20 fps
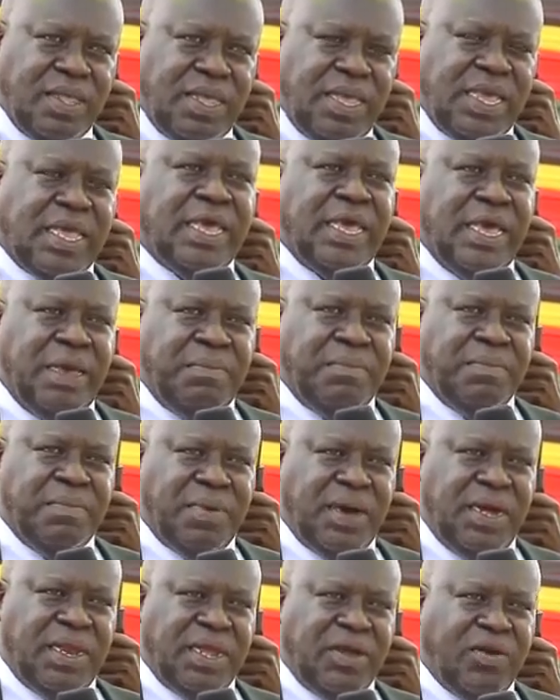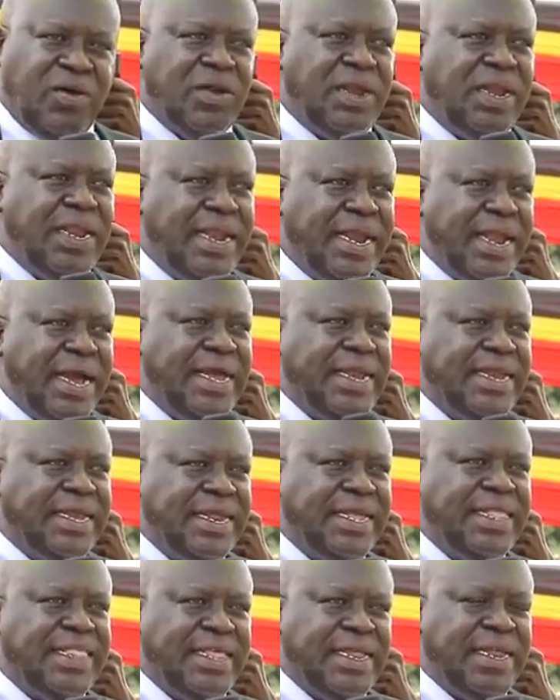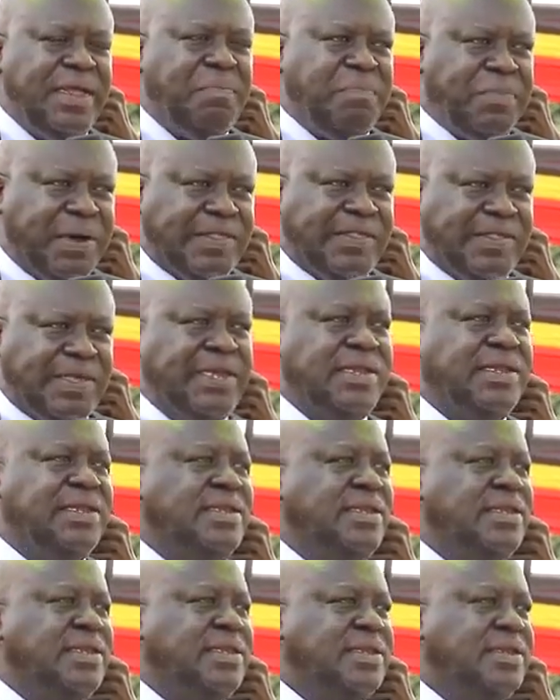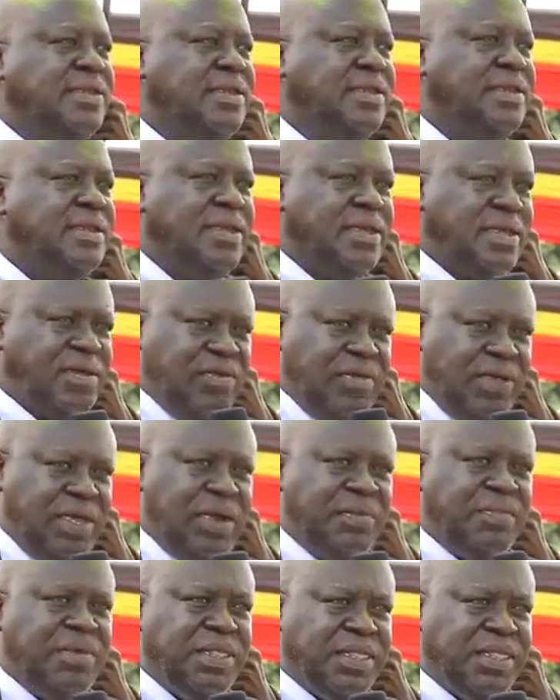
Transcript: He came and he got 93% in Uyam.